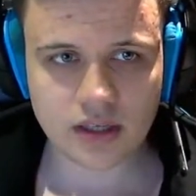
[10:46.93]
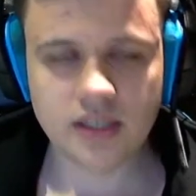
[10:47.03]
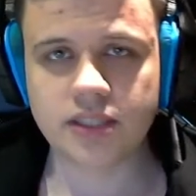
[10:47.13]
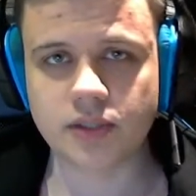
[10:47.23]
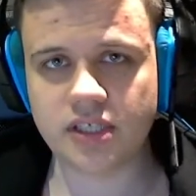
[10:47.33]

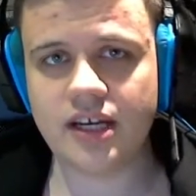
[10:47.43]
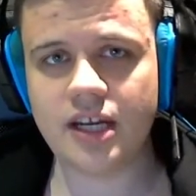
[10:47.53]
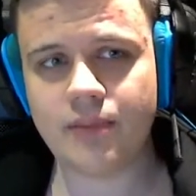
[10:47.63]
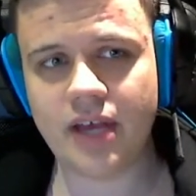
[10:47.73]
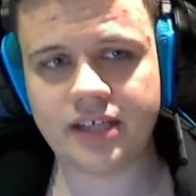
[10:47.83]
So sudden
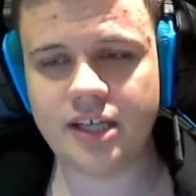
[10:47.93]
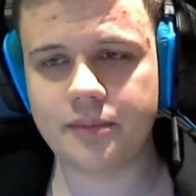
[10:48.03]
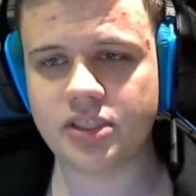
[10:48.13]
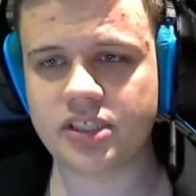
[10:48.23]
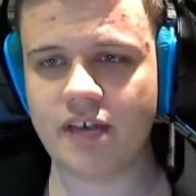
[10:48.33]
impact
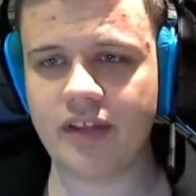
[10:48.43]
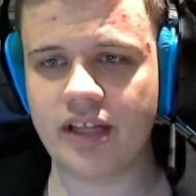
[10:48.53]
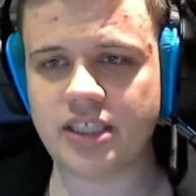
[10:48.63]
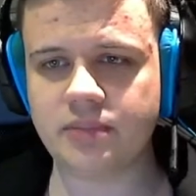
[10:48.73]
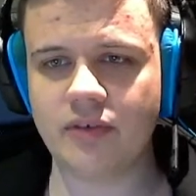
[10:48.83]
number 7,
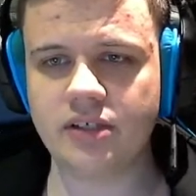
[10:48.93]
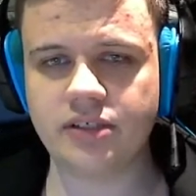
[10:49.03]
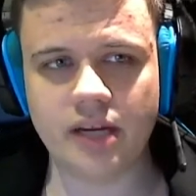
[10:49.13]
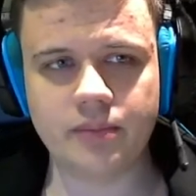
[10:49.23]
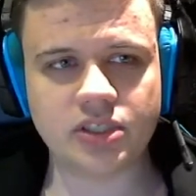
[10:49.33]
let's move on to
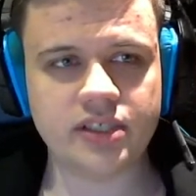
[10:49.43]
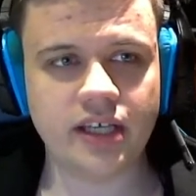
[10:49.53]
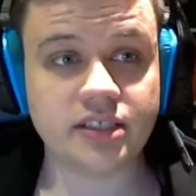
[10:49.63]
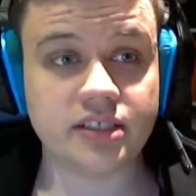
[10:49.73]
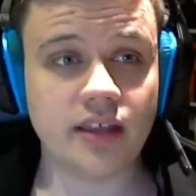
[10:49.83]
number
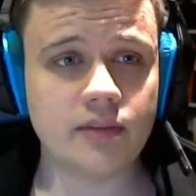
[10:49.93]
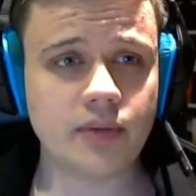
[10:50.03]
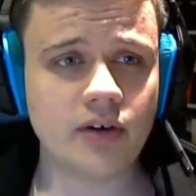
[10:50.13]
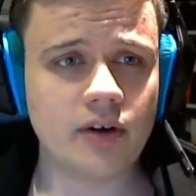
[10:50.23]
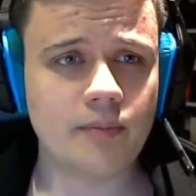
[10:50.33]
6, and then we're
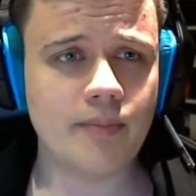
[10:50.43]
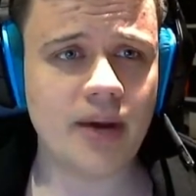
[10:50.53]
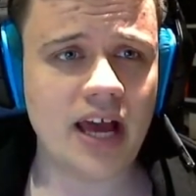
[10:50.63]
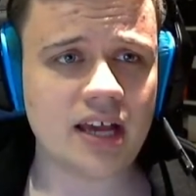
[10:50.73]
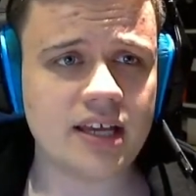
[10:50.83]
going
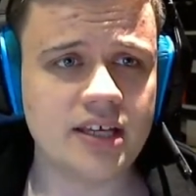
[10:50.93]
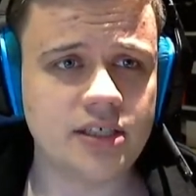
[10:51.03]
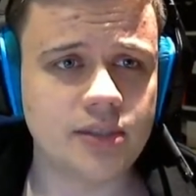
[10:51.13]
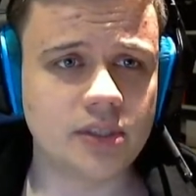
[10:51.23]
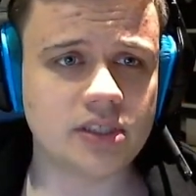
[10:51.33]
back
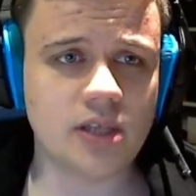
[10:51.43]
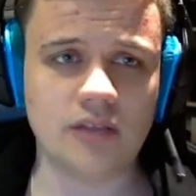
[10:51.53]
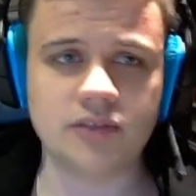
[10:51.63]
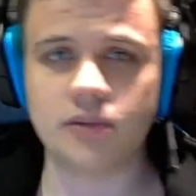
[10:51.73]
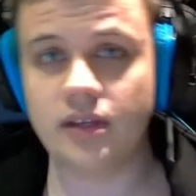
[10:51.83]
into
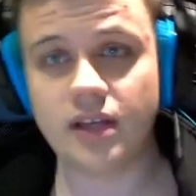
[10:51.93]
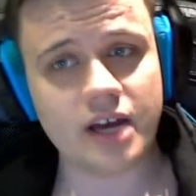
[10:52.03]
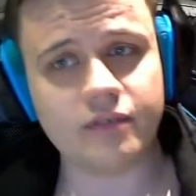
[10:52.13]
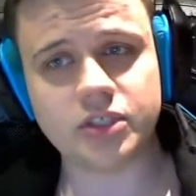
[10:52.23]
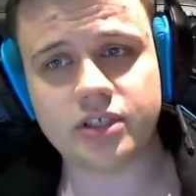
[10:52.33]
Resolve. So a lot
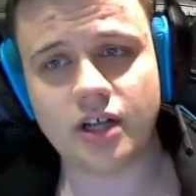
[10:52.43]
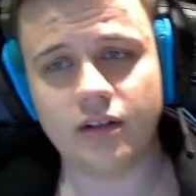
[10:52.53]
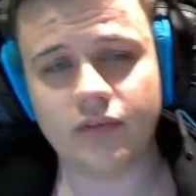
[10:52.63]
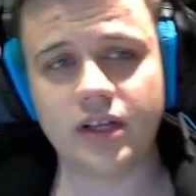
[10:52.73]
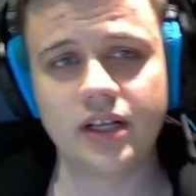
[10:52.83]
of
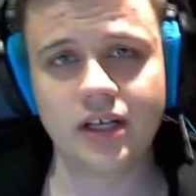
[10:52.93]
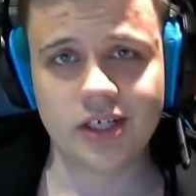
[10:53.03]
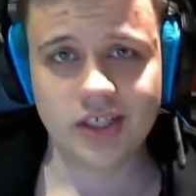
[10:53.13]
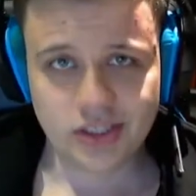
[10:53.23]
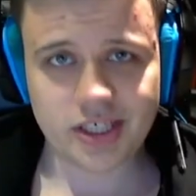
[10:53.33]
Resolve
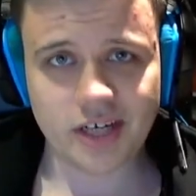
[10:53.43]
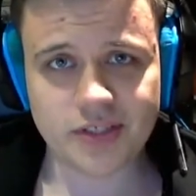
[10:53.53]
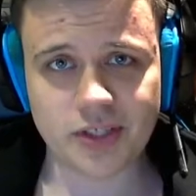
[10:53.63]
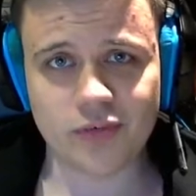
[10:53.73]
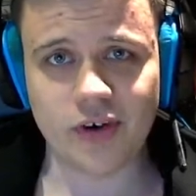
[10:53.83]
stuff
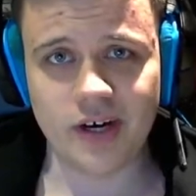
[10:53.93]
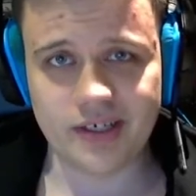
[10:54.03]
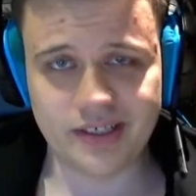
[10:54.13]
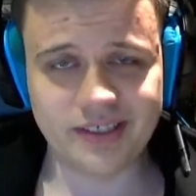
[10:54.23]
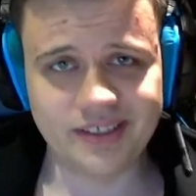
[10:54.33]
so far,
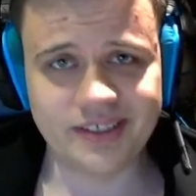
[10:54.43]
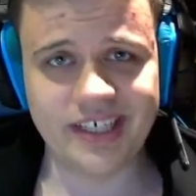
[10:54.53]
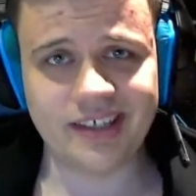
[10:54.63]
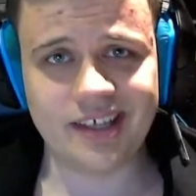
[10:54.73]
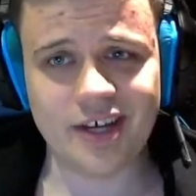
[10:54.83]

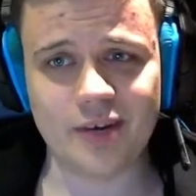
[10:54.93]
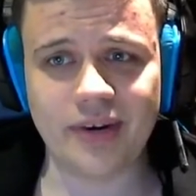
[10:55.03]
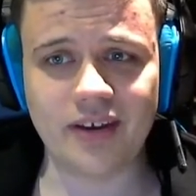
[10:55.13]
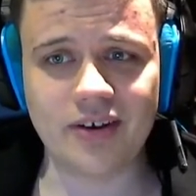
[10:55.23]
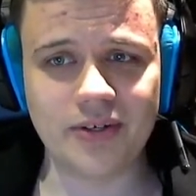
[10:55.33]
seeing that they are
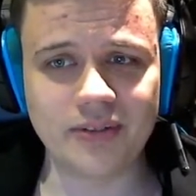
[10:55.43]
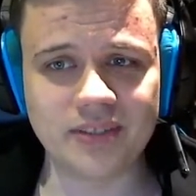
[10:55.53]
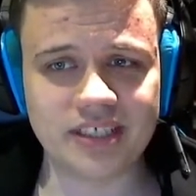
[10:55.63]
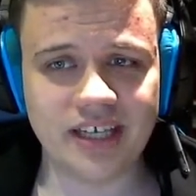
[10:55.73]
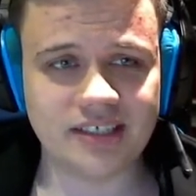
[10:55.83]
pretty good
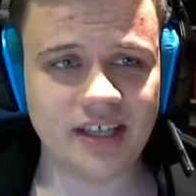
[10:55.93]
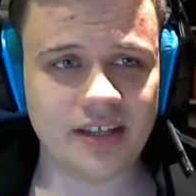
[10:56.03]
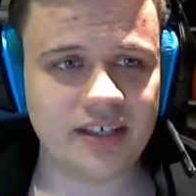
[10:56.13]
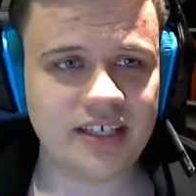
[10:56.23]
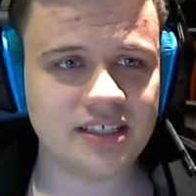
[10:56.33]
runes. And it's another
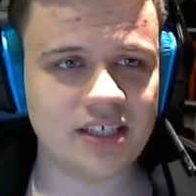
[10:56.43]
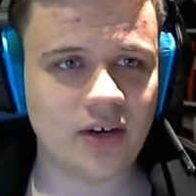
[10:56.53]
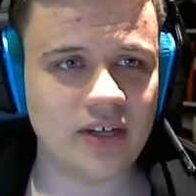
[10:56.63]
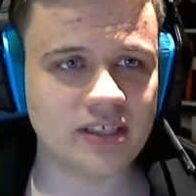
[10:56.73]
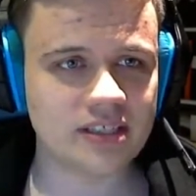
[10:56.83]

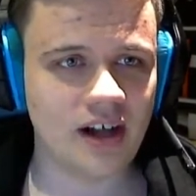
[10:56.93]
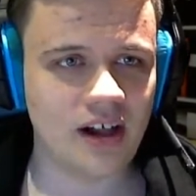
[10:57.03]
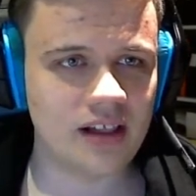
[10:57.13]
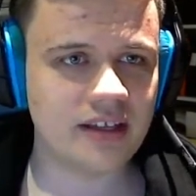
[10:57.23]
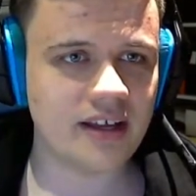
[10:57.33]
keystone, it's
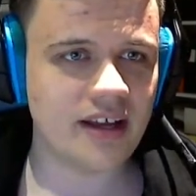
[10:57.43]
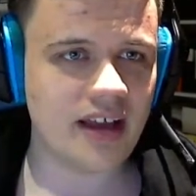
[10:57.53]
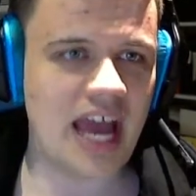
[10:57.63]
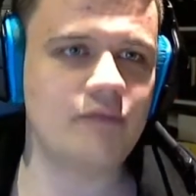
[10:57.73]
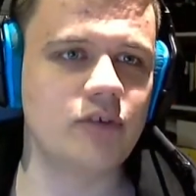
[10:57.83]
called
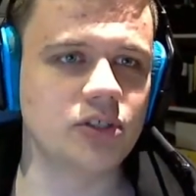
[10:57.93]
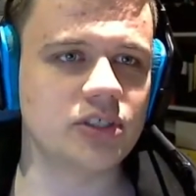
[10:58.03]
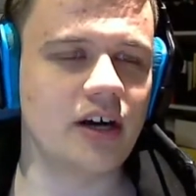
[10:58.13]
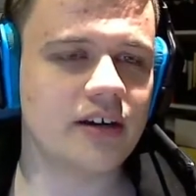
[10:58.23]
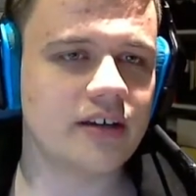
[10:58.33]

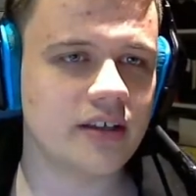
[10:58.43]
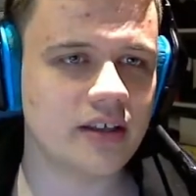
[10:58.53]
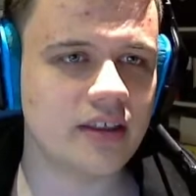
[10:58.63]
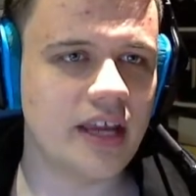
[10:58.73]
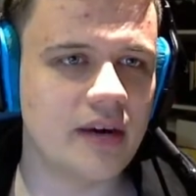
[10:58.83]
Aftershock.
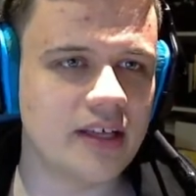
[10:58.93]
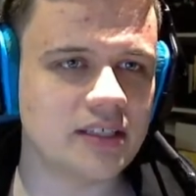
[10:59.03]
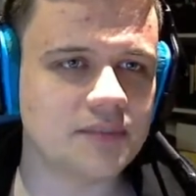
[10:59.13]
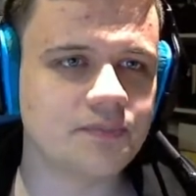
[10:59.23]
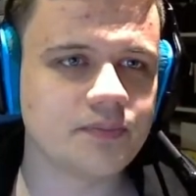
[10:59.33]
There it is.